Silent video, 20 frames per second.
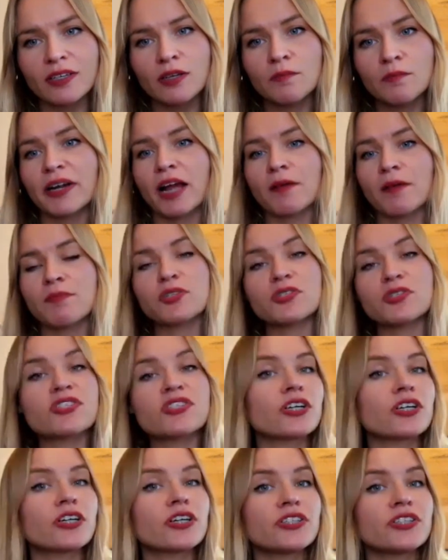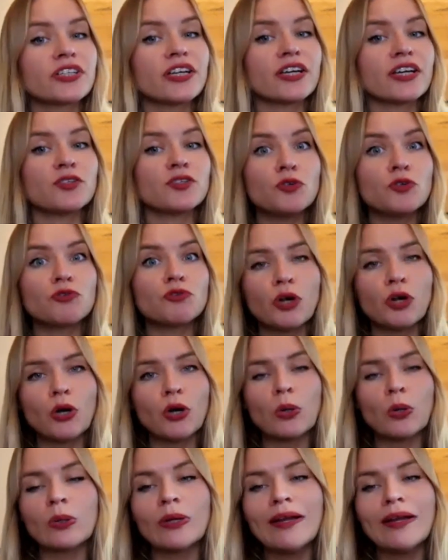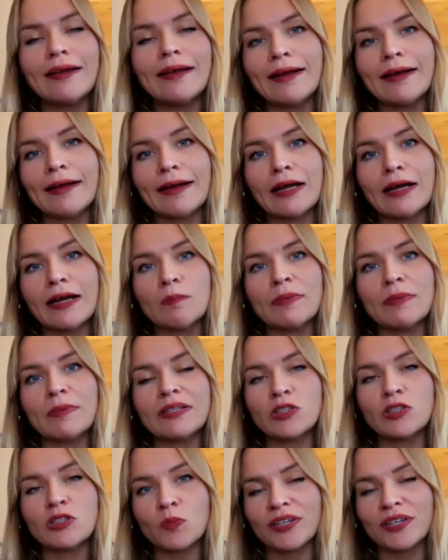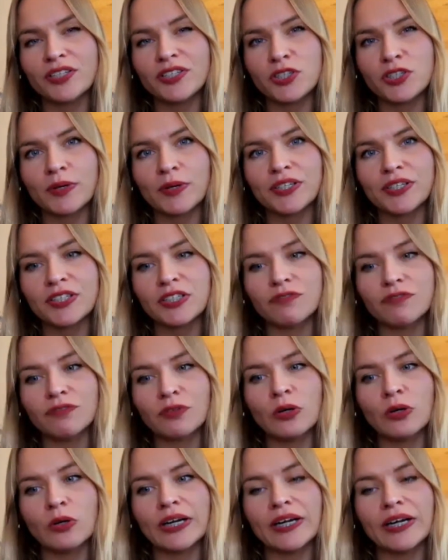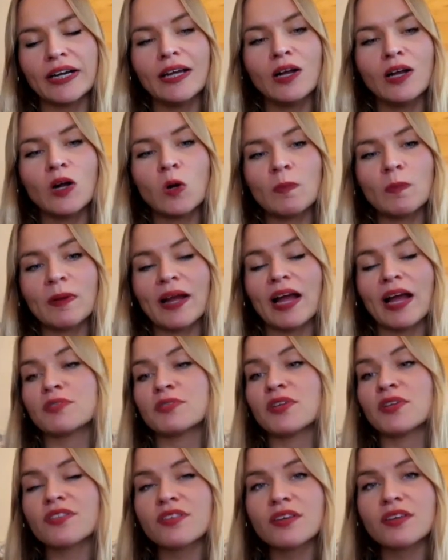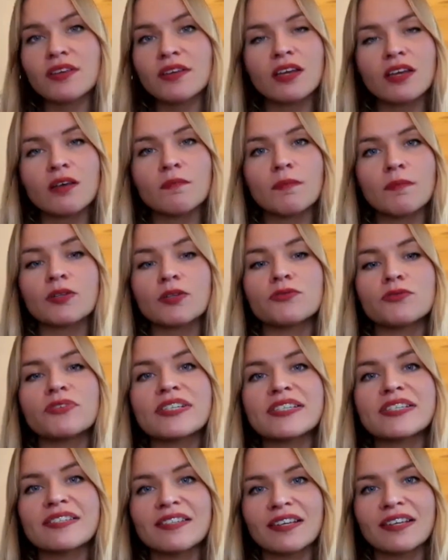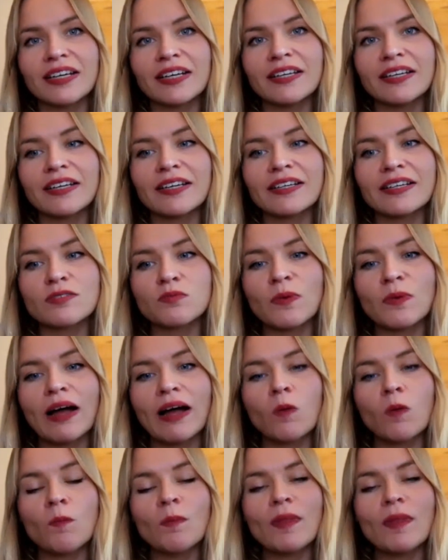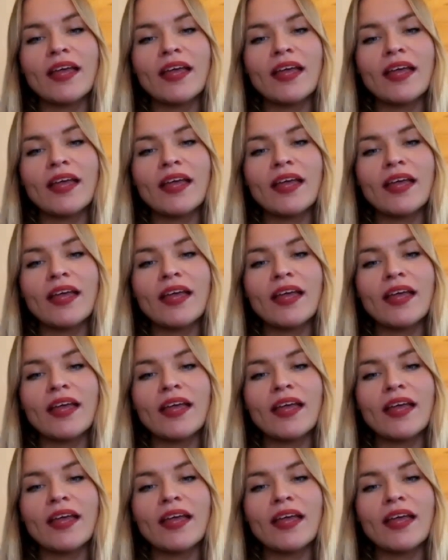Perhaps you're starting a new role um, in 2024, or perhaps you're thinking about resigning as well.